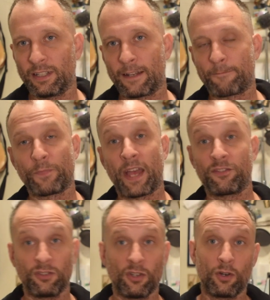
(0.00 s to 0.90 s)
Like,
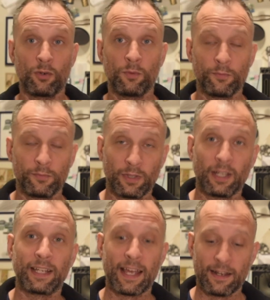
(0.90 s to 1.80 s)
as you know,
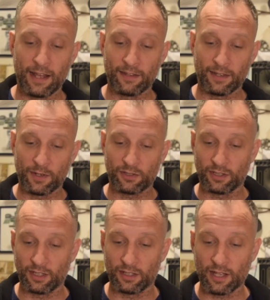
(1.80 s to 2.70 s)
again, as I
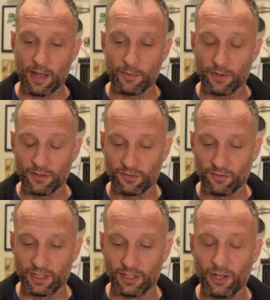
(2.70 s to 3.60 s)
mentioned at the top of this
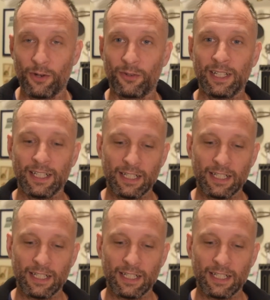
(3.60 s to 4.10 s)
video,